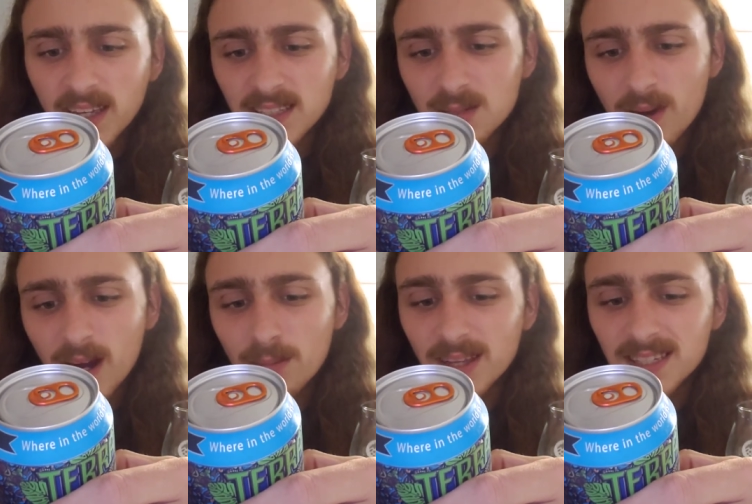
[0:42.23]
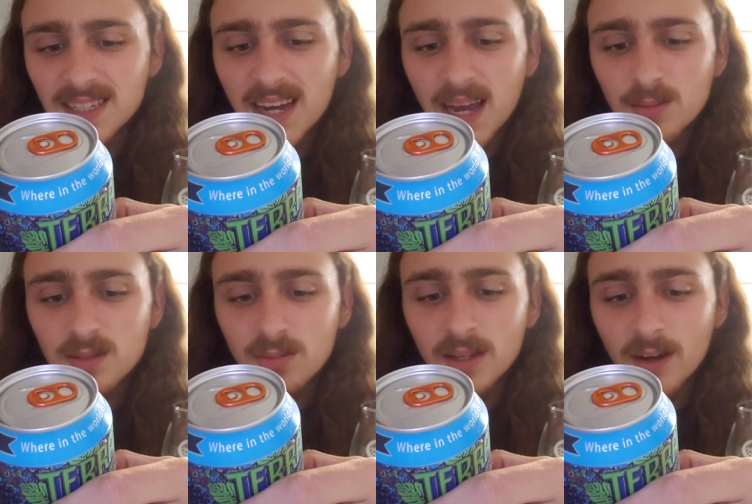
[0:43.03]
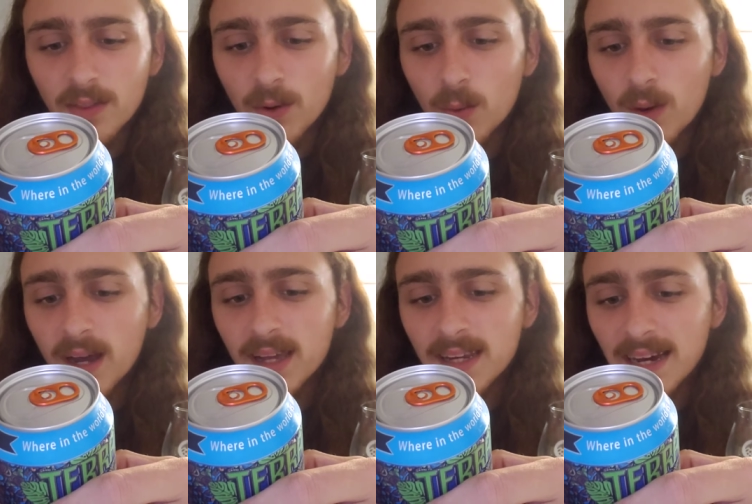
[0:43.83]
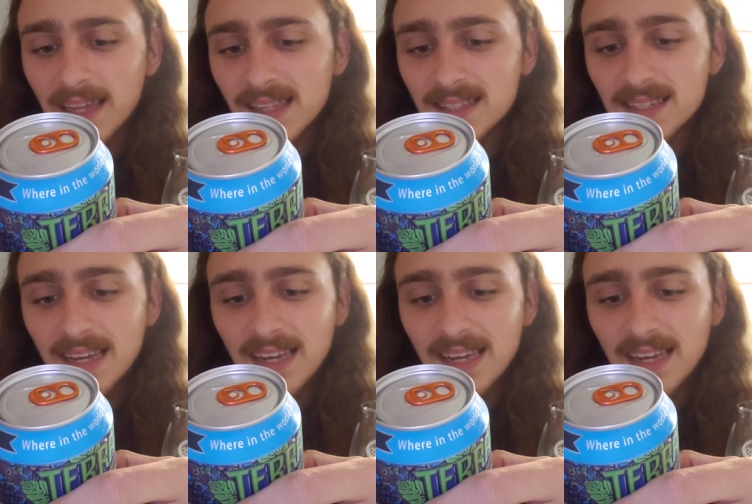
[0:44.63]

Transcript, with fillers: inspired by his time spent on the Hawaiian Islands.